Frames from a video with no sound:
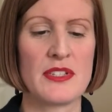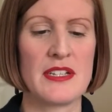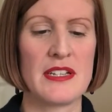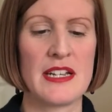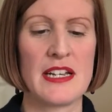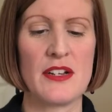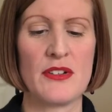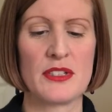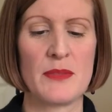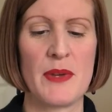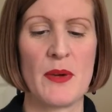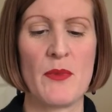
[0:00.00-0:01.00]
and it looked
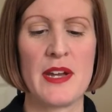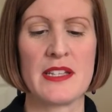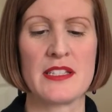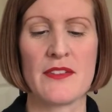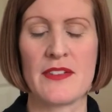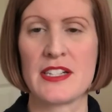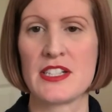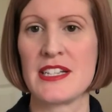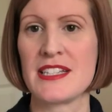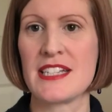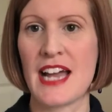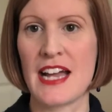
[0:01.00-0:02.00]
a bit weird, so I've actually
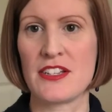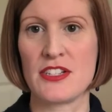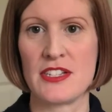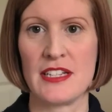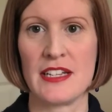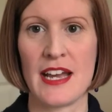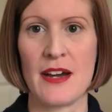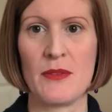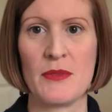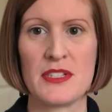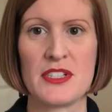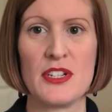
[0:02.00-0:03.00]
attached it now,
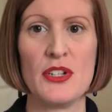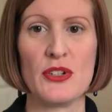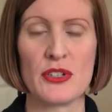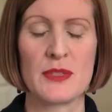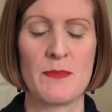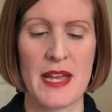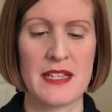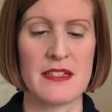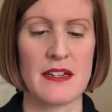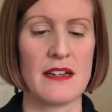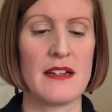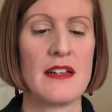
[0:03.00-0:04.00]
which looks
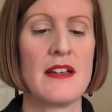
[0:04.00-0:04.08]
better.